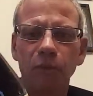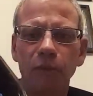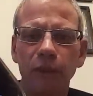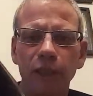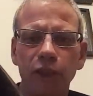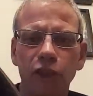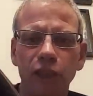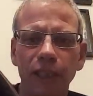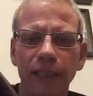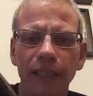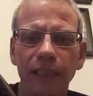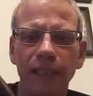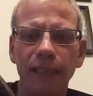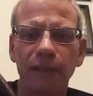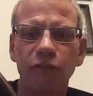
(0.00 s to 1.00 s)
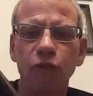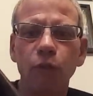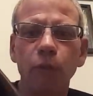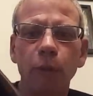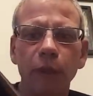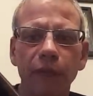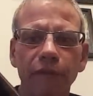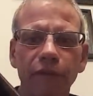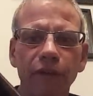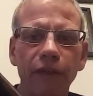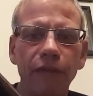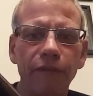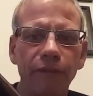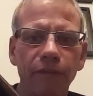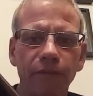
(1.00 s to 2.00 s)
which is
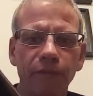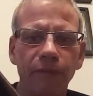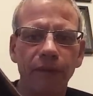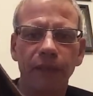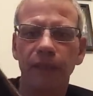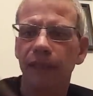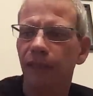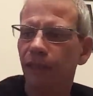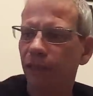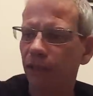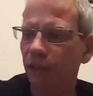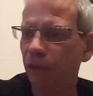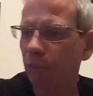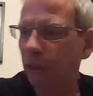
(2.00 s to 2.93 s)
4.5. So the